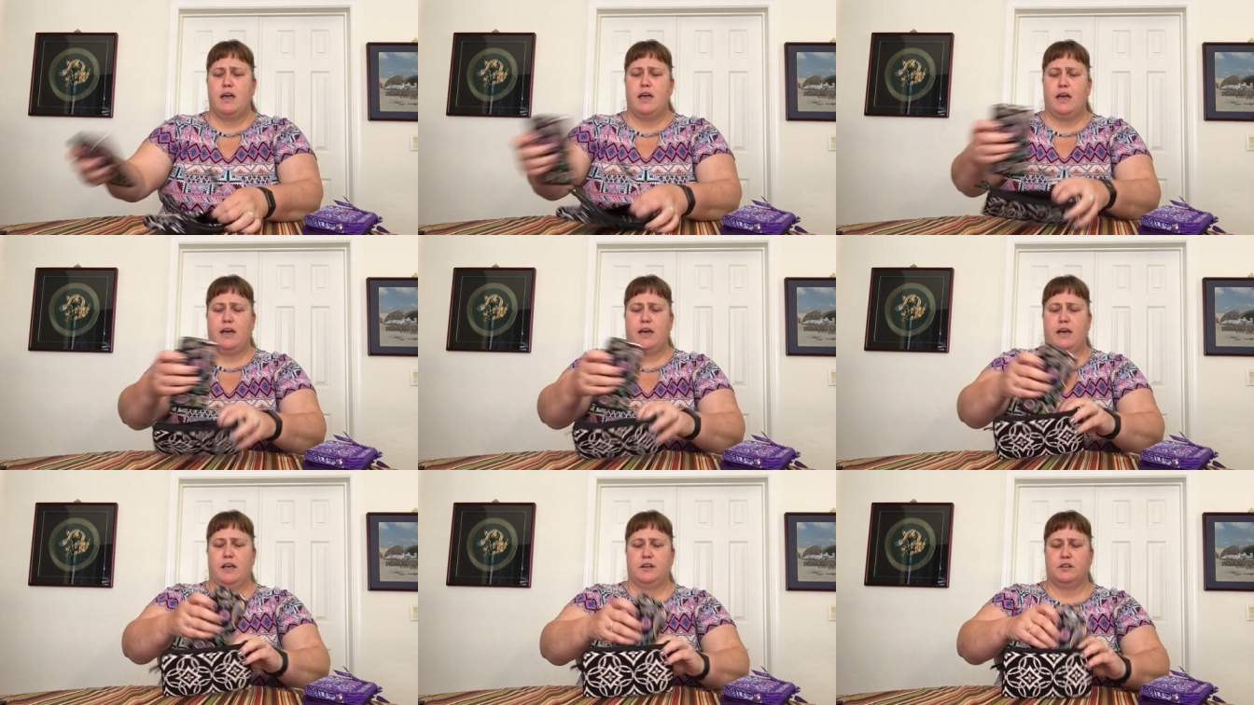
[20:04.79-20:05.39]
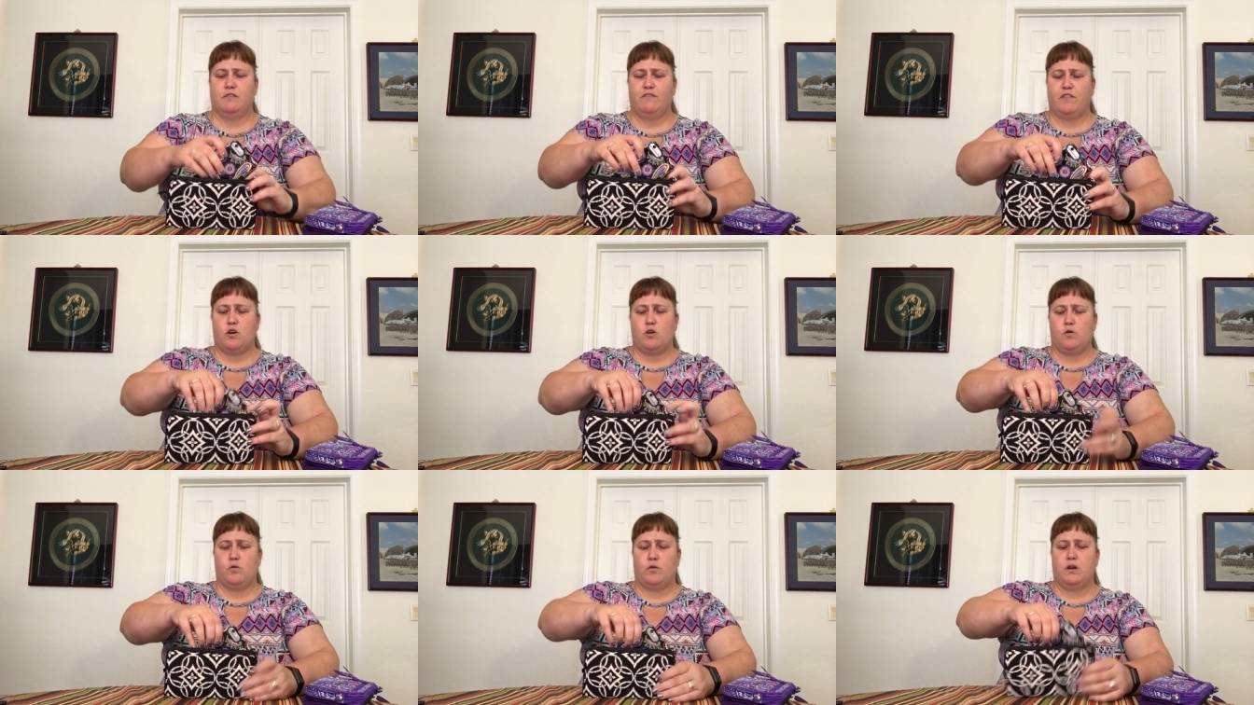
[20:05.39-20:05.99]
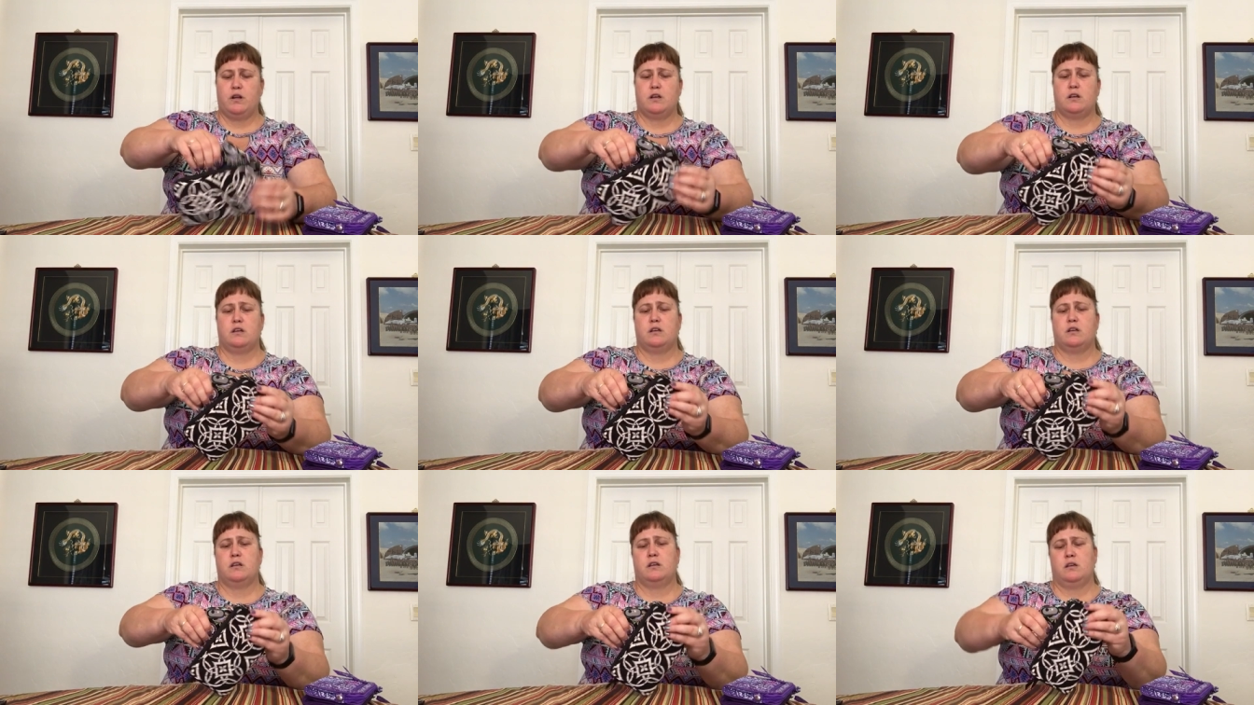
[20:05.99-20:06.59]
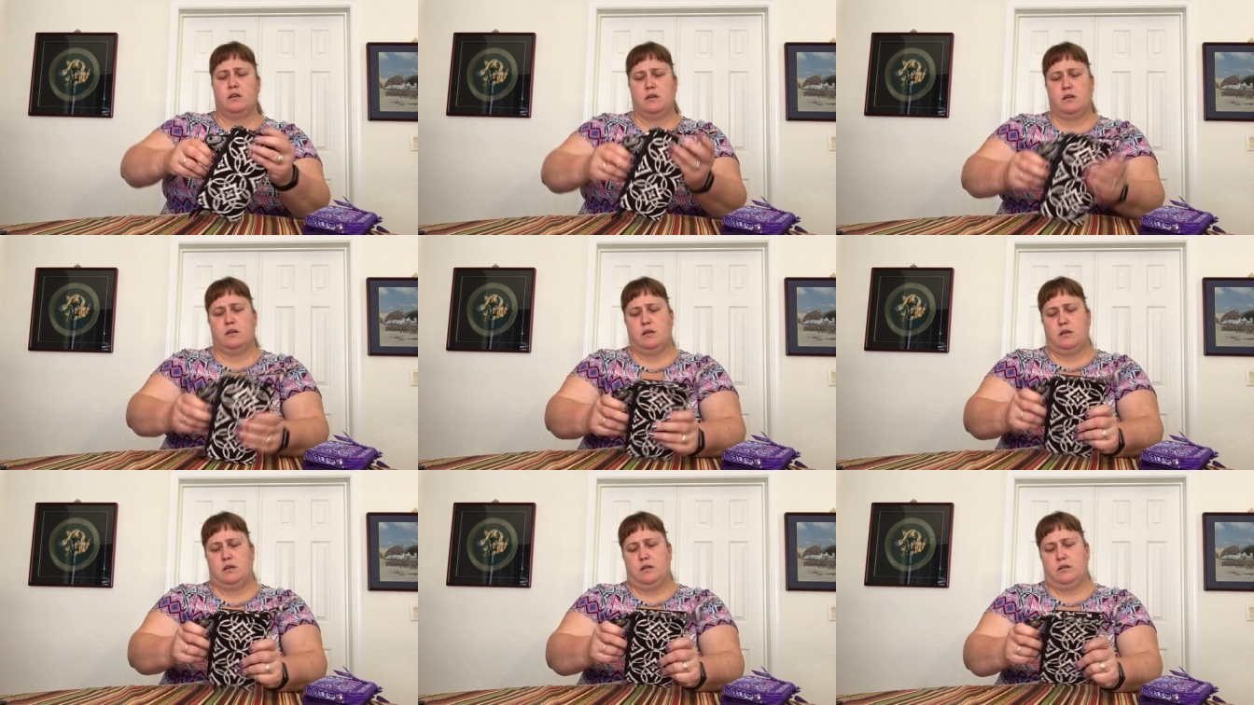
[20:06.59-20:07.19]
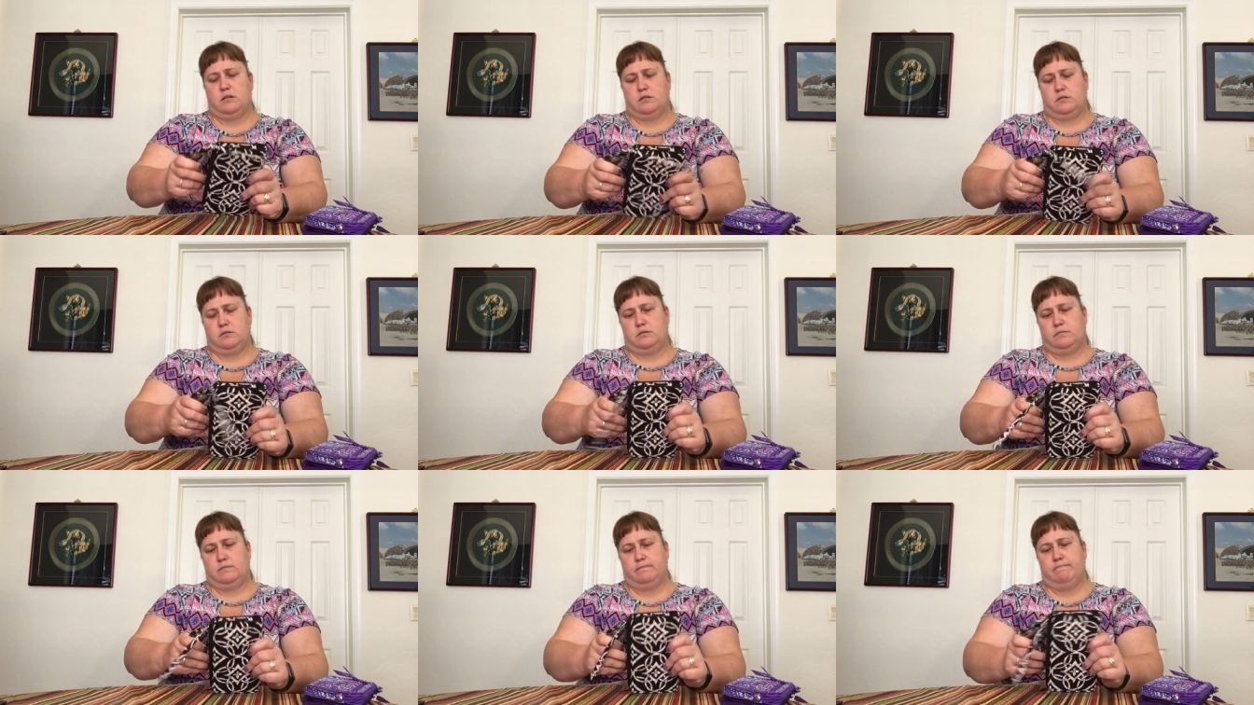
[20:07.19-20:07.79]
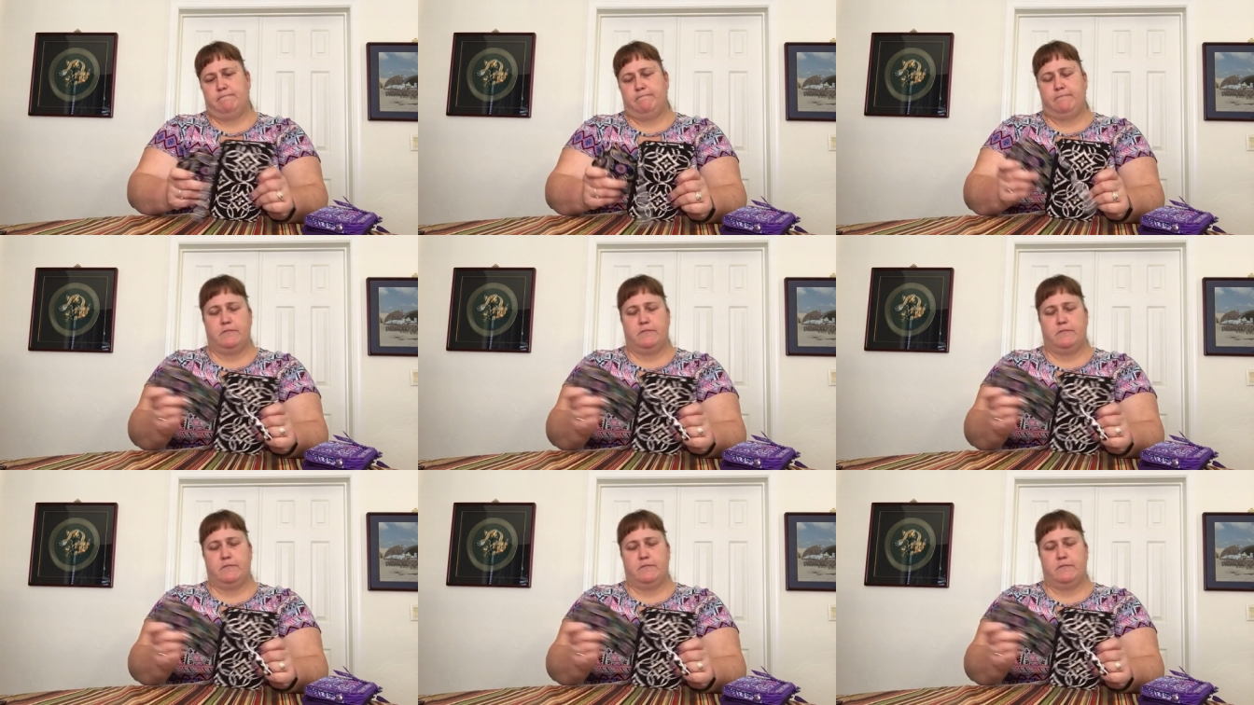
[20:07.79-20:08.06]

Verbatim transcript: And the phone Mm,